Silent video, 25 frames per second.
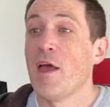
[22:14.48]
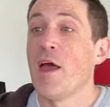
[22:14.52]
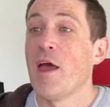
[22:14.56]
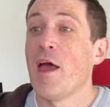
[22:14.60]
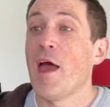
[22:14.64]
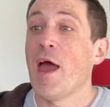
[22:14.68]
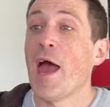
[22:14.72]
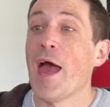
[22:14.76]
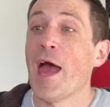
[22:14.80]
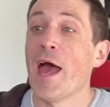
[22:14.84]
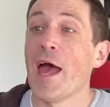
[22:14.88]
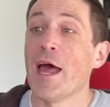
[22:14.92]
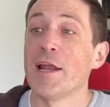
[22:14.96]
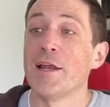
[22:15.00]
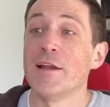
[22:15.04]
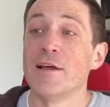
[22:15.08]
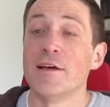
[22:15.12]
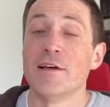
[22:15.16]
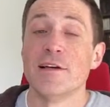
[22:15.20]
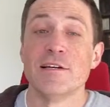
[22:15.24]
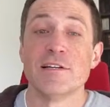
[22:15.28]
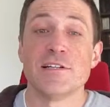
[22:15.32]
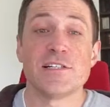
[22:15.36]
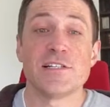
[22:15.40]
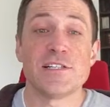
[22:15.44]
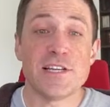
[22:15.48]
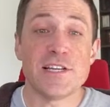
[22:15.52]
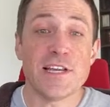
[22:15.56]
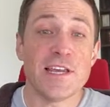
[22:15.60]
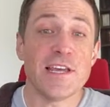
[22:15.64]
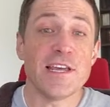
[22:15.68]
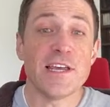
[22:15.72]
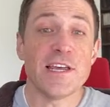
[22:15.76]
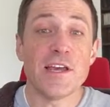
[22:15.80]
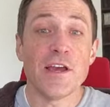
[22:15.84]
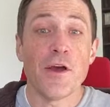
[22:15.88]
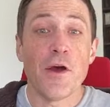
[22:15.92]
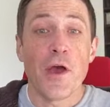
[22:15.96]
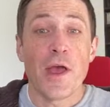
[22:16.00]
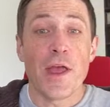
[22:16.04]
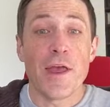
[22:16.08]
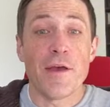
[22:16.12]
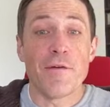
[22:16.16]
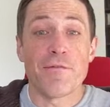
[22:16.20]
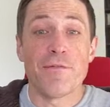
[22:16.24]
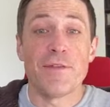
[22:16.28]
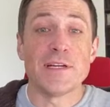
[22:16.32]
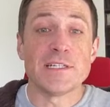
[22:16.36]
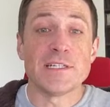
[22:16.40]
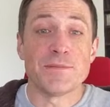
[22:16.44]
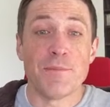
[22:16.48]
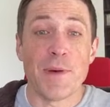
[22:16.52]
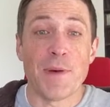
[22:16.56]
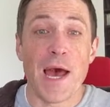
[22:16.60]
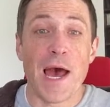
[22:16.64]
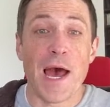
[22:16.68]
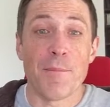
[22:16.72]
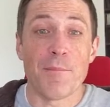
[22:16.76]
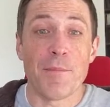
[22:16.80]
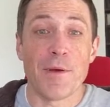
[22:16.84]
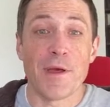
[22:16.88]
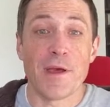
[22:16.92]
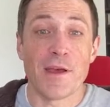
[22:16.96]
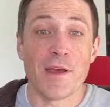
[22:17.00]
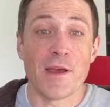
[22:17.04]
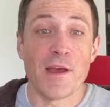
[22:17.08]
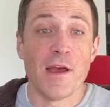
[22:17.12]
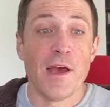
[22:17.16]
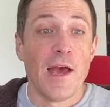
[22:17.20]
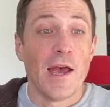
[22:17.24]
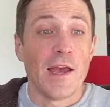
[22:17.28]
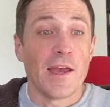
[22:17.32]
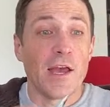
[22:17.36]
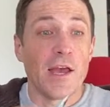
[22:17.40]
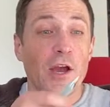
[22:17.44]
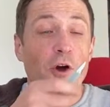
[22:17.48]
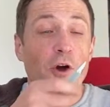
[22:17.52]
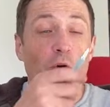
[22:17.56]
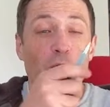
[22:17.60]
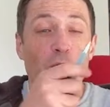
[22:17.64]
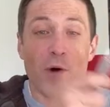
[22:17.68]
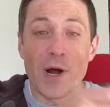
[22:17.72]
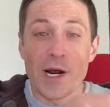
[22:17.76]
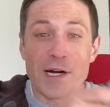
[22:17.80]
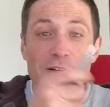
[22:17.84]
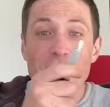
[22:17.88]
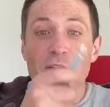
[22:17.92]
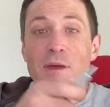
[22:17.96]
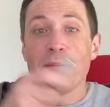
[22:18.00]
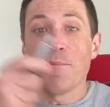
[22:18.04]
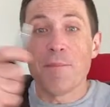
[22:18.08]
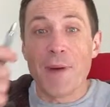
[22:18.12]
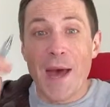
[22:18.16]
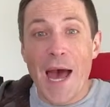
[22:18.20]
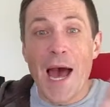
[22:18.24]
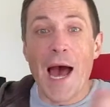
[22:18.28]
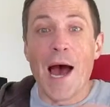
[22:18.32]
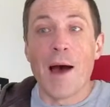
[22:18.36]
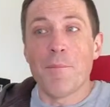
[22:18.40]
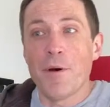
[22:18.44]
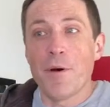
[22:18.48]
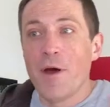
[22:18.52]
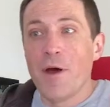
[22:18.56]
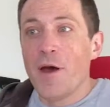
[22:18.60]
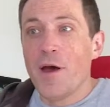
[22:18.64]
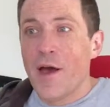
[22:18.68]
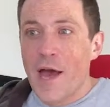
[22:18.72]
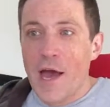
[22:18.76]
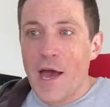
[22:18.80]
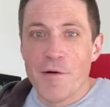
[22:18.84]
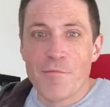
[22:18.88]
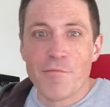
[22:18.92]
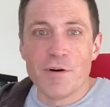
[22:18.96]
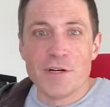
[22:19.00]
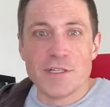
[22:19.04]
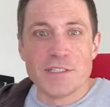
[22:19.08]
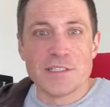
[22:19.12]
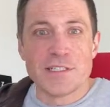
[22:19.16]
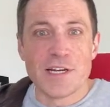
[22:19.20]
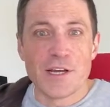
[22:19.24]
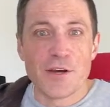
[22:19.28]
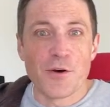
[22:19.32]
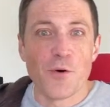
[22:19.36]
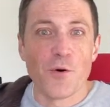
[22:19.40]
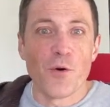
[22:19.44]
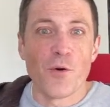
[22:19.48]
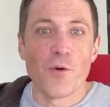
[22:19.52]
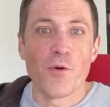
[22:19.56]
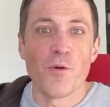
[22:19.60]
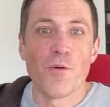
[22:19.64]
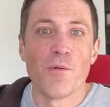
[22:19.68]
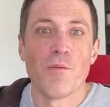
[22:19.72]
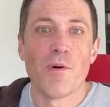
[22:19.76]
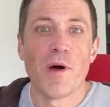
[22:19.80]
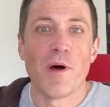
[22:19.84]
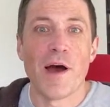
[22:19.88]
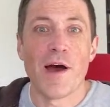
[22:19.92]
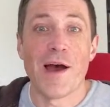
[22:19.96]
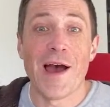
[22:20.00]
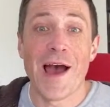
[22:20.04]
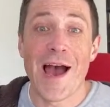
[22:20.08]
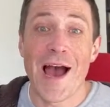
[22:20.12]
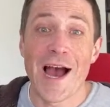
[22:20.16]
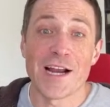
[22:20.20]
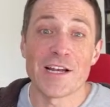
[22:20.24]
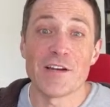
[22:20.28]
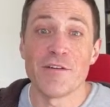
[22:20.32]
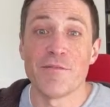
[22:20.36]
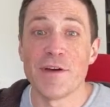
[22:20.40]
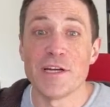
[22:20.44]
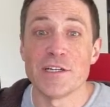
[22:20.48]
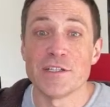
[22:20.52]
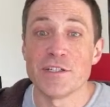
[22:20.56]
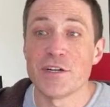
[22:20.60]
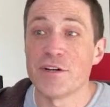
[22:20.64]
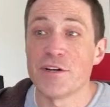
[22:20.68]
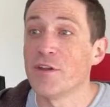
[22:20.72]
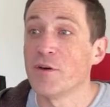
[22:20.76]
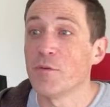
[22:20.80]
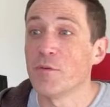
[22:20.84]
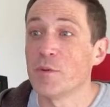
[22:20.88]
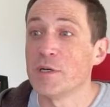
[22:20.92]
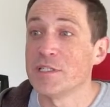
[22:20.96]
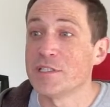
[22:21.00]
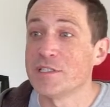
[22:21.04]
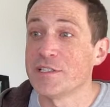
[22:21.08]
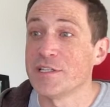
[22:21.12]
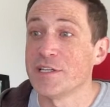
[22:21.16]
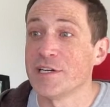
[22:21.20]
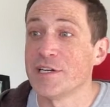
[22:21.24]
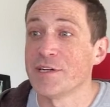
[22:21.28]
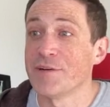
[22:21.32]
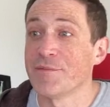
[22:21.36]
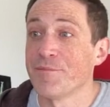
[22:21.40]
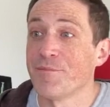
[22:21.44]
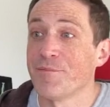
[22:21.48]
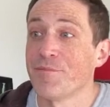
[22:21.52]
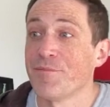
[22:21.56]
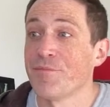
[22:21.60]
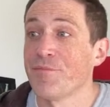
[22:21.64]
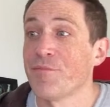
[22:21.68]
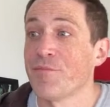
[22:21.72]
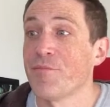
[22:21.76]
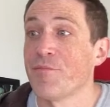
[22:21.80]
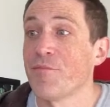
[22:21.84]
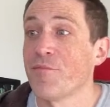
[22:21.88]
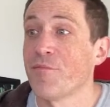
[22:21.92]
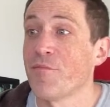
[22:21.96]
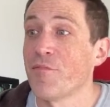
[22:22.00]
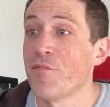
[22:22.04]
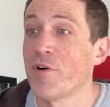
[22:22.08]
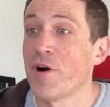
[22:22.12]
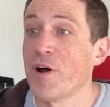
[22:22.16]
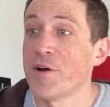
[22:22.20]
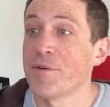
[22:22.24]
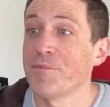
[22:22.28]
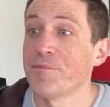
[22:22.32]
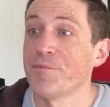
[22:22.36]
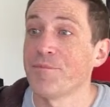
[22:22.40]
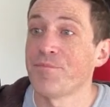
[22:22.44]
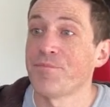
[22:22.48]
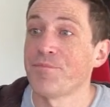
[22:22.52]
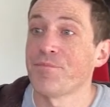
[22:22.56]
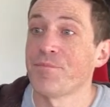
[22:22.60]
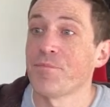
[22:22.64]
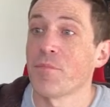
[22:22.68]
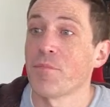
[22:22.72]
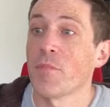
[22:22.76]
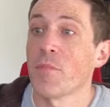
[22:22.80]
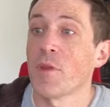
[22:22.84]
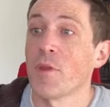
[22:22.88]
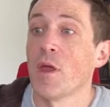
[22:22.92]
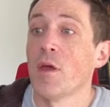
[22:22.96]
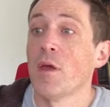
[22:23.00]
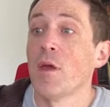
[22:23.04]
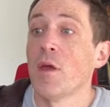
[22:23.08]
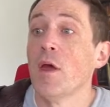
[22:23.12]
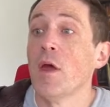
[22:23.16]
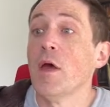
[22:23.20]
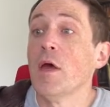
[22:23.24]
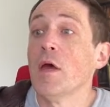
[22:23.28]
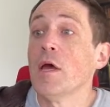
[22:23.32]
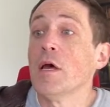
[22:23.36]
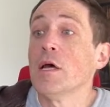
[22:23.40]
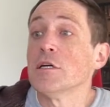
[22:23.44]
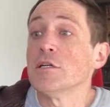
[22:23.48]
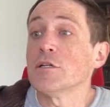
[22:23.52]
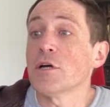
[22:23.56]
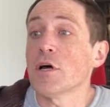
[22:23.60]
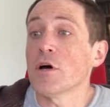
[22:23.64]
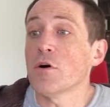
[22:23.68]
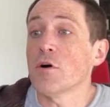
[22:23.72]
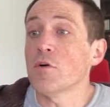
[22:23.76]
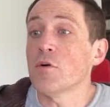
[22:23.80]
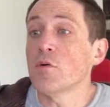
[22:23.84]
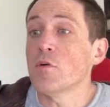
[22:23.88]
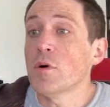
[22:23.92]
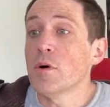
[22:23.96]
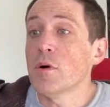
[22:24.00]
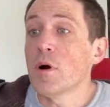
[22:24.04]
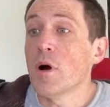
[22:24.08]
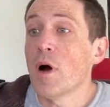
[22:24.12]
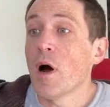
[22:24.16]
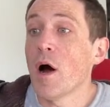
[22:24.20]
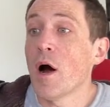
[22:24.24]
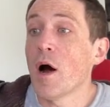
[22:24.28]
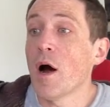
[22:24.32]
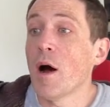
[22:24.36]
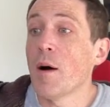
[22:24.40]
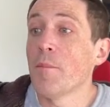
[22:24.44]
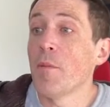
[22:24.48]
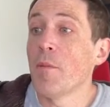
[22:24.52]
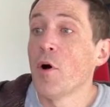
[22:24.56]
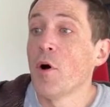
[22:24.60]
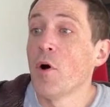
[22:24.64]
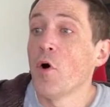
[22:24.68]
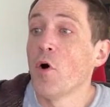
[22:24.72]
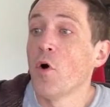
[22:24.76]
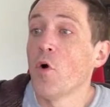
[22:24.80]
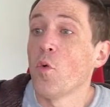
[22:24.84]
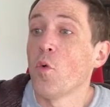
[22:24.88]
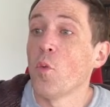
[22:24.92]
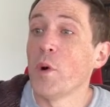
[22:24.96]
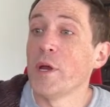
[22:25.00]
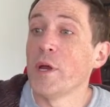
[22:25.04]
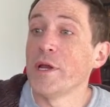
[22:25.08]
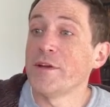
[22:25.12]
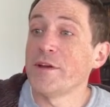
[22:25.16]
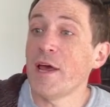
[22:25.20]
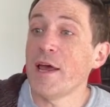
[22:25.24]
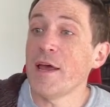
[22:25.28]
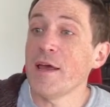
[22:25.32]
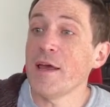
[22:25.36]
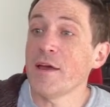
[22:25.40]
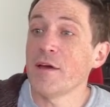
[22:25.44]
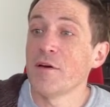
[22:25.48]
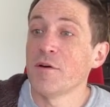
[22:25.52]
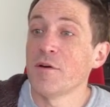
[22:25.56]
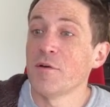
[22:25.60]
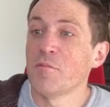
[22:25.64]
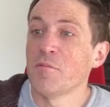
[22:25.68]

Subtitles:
and see if this mapping can correctly map every single activation that we see, right? So we take,